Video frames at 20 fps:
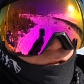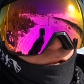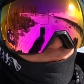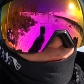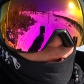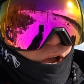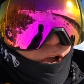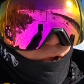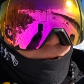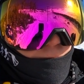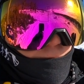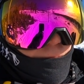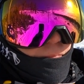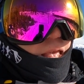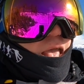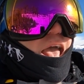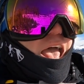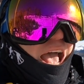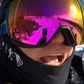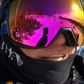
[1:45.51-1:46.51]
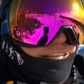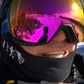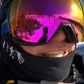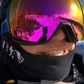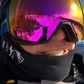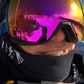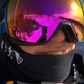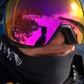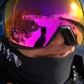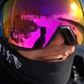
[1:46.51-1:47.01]
here we are at
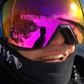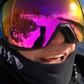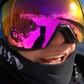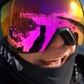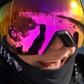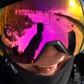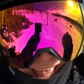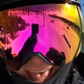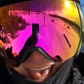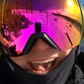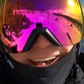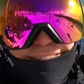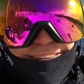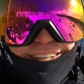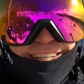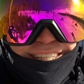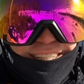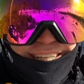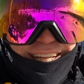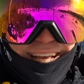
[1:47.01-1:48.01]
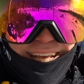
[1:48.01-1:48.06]
Keystone, having a good